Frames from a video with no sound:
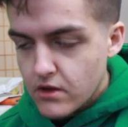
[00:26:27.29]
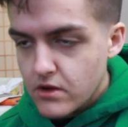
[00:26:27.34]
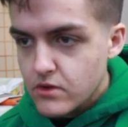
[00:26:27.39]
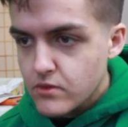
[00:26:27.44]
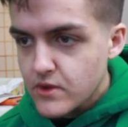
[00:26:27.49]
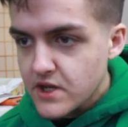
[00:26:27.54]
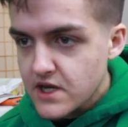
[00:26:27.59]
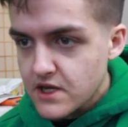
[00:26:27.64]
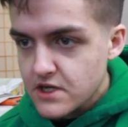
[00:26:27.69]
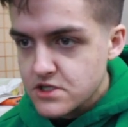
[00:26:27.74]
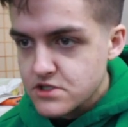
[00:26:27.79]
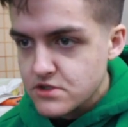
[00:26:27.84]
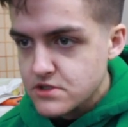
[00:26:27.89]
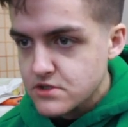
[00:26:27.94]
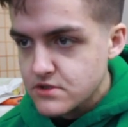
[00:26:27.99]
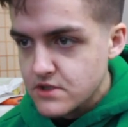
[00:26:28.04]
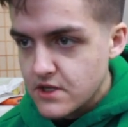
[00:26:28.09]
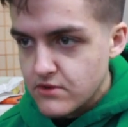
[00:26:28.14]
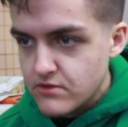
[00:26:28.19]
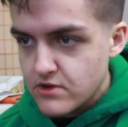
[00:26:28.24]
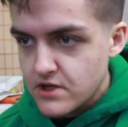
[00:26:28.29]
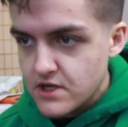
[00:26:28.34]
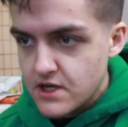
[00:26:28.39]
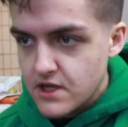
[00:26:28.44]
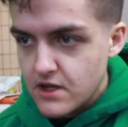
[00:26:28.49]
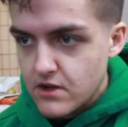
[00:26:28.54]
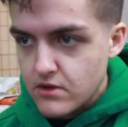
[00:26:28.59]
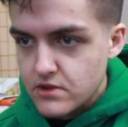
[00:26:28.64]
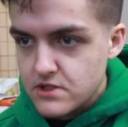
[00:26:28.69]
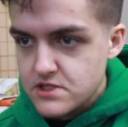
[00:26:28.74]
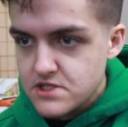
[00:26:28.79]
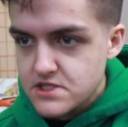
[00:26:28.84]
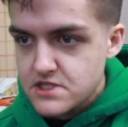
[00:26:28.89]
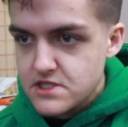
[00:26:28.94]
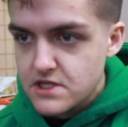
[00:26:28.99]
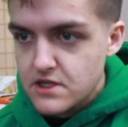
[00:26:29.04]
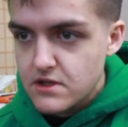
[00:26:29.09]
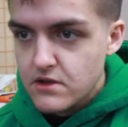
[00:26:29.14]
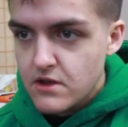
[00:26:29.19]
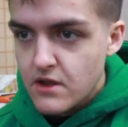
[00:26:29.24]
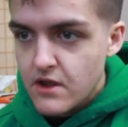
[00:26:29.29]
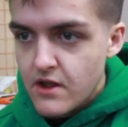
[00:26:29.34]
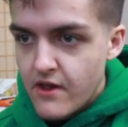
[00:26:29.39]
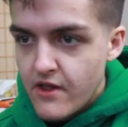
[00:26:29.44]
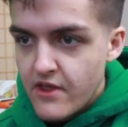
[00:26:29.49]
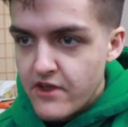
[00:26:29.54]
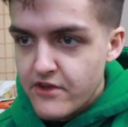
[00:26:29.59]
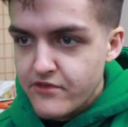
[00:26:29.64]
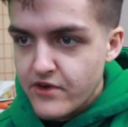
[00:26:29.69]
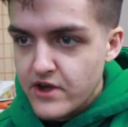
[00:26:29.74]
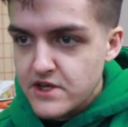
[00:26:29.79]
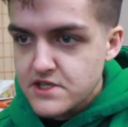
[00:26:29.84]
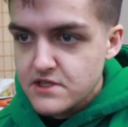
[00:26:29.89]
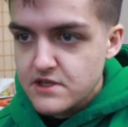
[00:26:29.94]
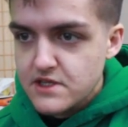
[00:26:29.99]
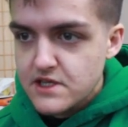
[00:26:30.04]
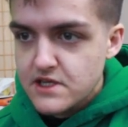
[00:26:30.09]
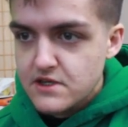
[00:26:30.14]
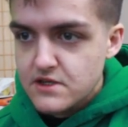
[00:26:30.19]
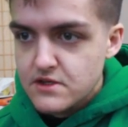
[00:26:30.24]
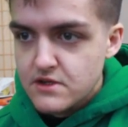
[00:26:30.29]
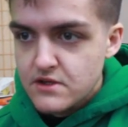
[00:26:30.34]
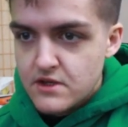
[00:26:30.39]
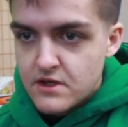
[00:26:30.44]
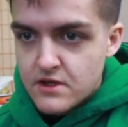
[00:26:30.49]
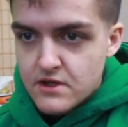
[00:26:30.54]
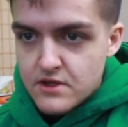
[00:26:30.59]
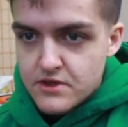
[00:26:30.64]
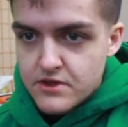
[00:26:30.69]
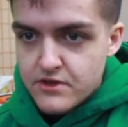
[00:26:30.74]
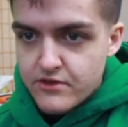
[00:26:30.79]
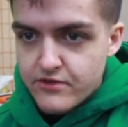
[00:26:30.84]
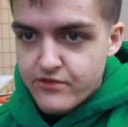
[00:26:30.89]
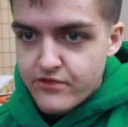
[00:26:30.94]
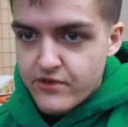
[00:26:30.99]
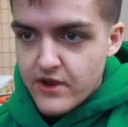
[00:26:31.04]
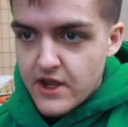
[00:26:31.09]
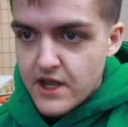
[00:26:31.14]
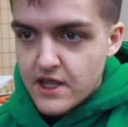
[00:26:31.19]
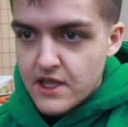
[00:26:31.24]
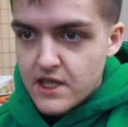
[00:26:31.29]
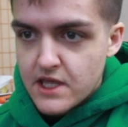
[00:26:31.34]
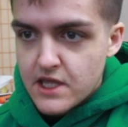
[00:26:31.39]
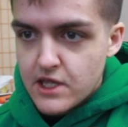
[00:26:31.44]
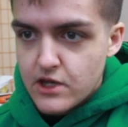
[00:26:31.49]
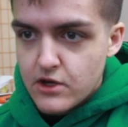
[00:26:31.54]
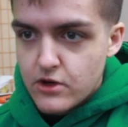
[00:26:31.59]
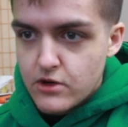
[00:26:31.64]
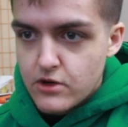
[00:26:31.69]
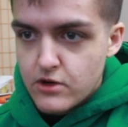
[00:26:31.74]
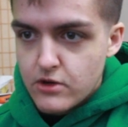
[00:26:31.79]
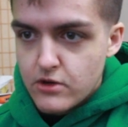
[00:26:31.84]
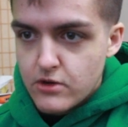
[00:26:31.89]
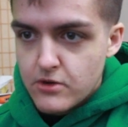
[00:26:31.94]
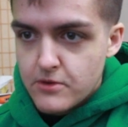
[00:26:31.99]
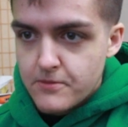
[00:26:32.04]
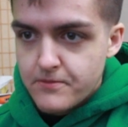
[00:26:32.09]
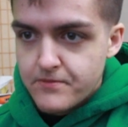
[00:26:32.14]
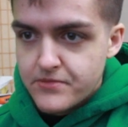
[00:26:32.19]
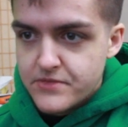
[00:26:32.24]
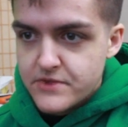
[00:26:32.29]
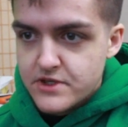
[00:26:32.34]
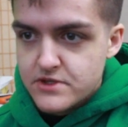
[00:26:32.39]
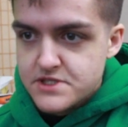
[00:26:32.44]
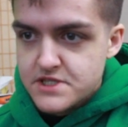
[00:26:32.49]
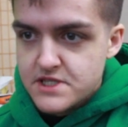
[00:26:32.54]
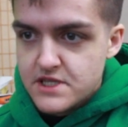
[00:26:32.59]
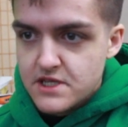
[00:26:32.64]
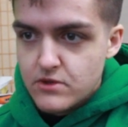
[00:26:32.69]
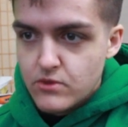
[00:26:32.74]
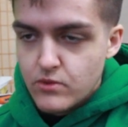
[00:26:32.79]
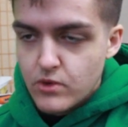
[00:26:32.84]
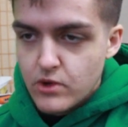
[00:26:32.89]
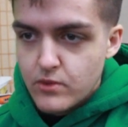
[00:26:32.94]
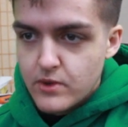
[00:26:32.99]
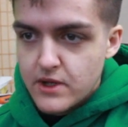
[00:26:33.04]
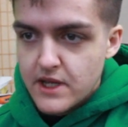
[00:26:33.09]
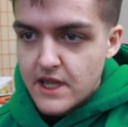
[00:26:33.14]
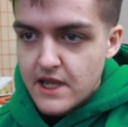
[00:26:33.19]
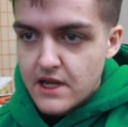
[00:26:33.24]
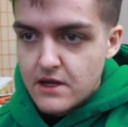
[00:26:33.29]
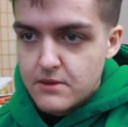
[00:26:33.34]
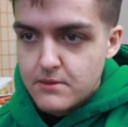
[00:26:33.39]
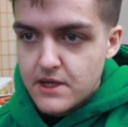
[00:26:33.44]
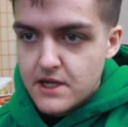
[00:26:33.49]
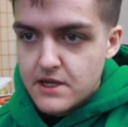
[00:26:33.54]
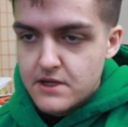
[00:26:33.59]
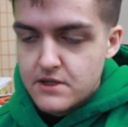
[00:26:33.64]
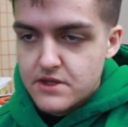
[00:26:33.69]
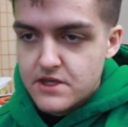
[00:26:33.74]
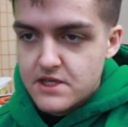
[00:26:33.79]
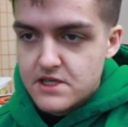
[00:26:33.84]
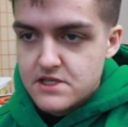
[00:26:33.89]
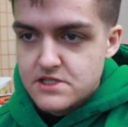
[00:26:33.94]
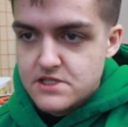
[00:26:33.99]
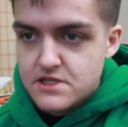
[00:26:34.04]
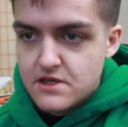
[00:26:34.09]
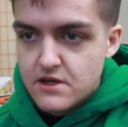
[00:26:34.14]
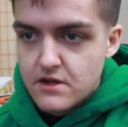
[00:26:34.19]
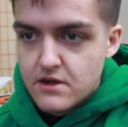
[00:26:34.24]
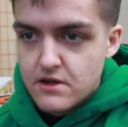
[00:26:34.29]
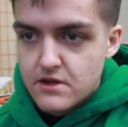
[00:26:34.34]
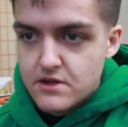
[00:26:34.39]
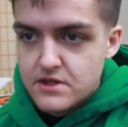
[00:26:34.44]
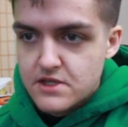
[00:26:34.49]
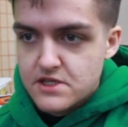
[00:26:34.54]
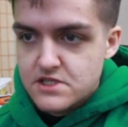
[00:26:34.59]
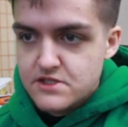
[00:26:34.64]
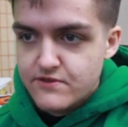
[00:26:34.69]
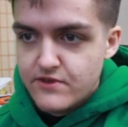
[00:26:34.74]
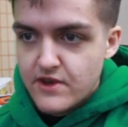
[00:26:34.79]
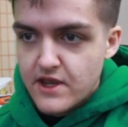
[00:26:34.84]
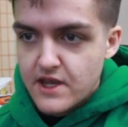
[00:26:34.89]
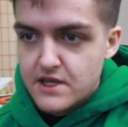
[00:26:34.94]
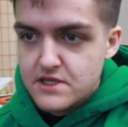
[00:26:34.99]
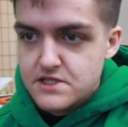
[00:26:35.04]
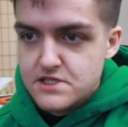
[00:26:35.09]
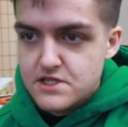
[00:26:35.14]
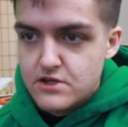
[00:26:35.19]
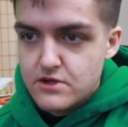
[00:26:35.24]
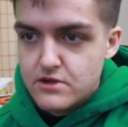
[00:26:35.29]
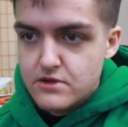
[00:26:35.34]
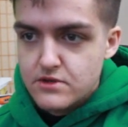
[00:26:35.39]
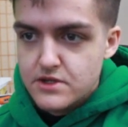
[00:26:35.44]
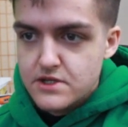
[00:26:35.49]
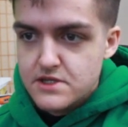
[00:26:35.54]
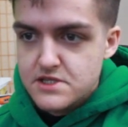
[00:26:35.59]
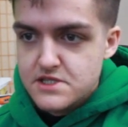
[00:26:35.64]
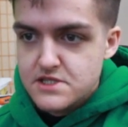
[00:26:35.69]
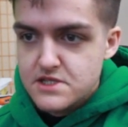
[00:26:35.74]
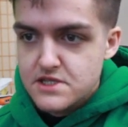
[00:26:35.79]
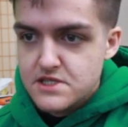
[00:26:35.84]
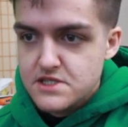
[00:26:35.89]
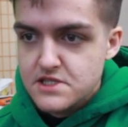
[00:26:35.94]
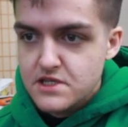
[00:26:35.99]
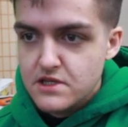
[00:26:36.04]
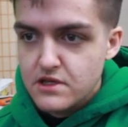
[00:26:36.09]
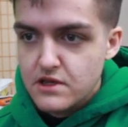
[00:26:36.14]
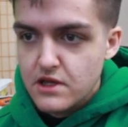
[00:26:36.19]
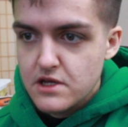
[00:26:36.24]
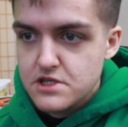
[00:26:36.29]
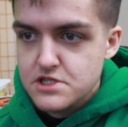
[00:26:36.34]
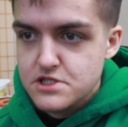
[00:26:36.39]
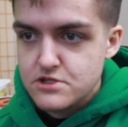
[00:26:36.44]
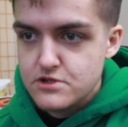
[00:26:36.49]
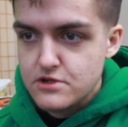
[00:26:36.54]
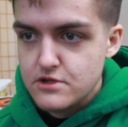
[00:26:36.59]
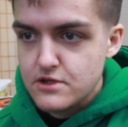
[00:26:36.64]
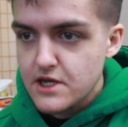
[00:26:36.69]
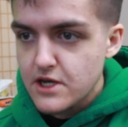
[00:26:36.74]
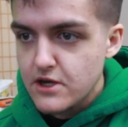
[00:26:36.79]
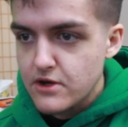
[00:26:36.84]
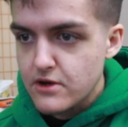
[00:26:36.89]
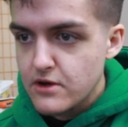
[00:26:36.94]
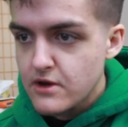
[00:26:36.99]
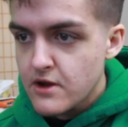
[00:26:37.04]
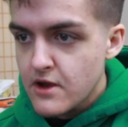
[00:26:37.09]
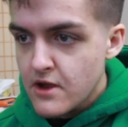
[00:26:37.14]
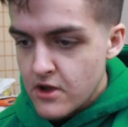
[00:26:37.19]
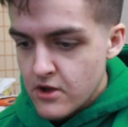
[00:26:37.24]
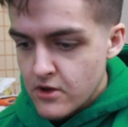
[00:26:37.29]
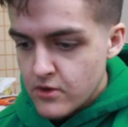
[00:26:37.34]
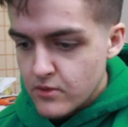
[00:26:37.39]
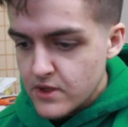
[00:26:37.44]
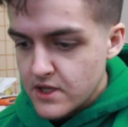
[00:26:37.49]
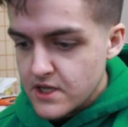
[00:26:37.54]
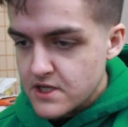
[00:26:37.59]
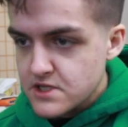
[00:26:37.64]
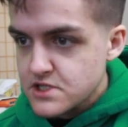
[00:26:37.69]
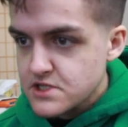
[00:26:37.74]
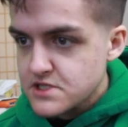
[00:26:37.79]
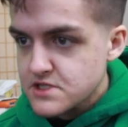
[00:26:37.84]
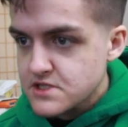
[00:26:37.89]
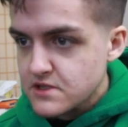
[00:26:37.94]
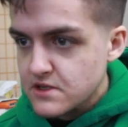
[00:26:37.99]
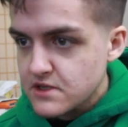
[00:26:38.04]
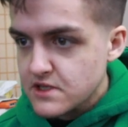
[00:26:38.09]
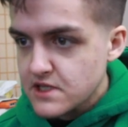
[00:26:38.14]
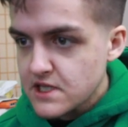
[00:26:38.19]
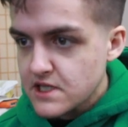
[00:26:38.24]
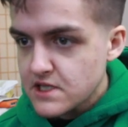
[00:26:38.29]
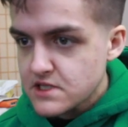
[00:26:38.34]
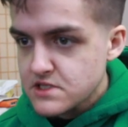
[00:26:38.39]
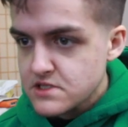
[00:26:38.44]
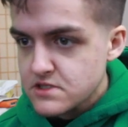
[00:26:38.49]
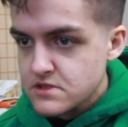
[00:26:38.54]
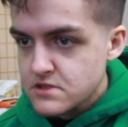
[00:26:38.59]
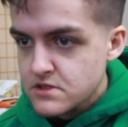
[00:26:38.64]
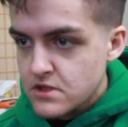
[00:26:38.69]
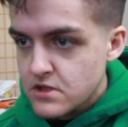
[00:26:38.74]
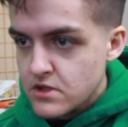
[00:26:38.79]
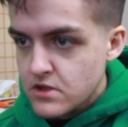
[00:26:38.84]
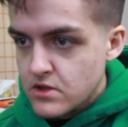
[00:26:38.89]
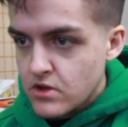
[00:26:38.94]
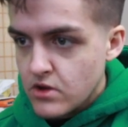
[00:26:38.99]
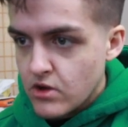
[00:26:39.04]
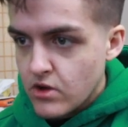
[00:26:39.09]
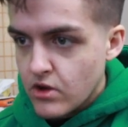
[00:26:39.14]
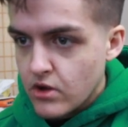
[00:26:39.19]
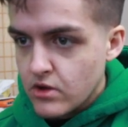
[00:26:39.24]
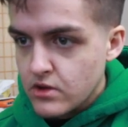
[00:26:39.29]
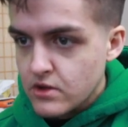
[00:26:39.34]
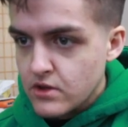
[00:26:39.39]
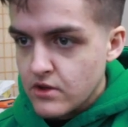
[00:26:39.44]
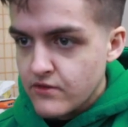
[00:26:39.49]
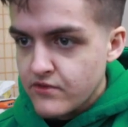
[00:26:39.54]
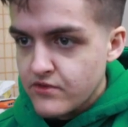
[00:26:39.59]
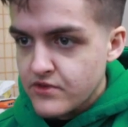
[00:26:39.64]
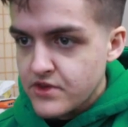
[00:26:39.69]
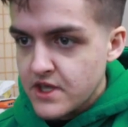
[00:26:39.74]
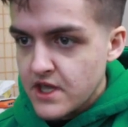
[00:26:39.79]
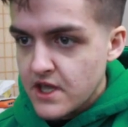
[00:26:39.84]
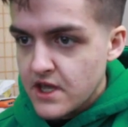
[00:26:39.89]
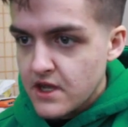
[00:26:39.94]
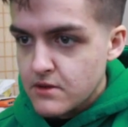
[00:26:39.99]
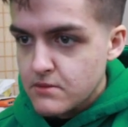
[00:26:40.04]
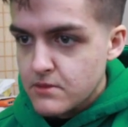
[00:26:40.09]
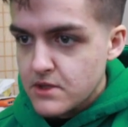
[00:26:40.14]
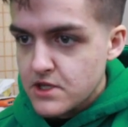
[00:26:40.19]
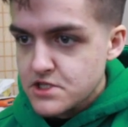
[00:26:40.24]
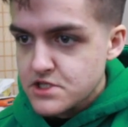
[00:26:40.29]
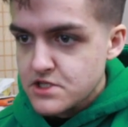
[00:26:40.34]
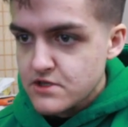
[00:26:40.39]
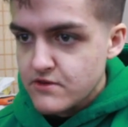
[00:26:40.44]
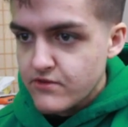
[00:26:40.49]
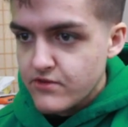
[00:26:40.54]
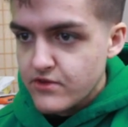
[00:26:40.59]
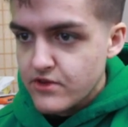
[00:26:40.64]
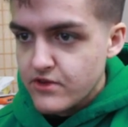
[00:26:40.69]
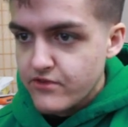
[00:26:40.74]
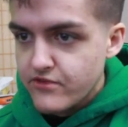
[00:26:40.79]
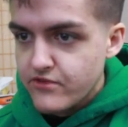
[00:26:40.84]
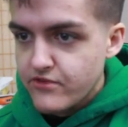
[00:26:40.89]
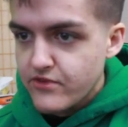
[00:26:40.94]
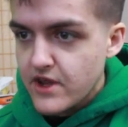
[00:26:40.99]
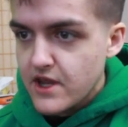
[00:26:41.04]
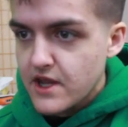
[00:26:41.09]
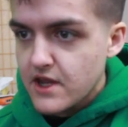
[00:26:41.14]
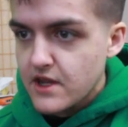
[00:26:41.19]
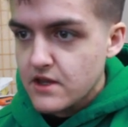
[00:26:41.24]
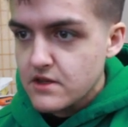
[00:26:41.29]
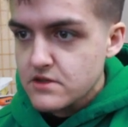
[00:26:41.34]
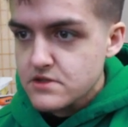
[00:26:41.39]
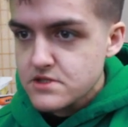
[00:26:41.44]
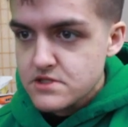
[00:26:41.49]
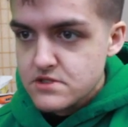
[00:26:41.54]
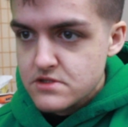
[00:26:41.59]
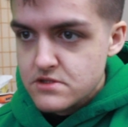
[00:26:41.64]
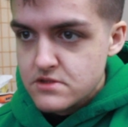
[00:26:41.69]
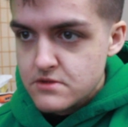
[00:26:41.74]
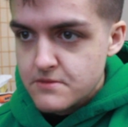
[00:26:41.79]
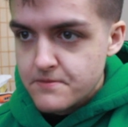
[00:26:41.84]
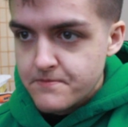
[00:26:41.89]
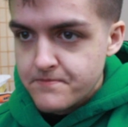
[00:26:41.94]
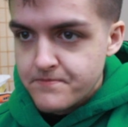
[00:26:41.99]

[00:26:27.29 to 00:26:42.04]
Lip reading: We can actually do that right now. Let's see. If I deleted the fang here, you see where we animated these fangs here, this cluster here. We can just delete all of the animation for the fangs